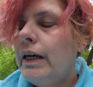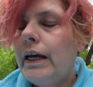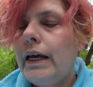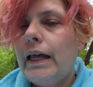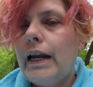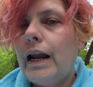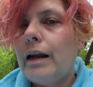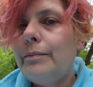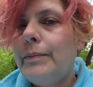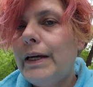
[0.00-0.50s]

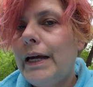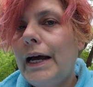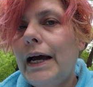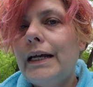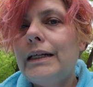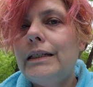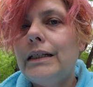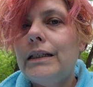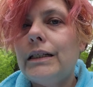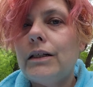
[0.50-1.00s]
And I'd be
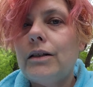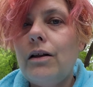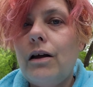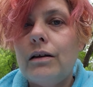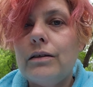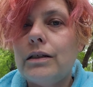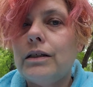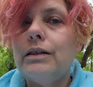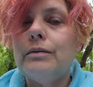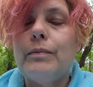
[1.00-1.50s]
hiding in the
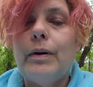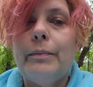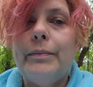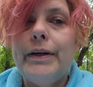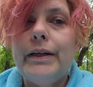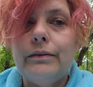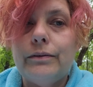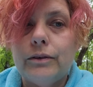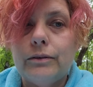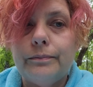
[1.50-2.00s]
closet in my
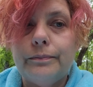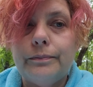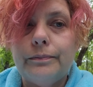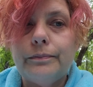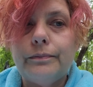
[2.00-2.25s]
bedroom.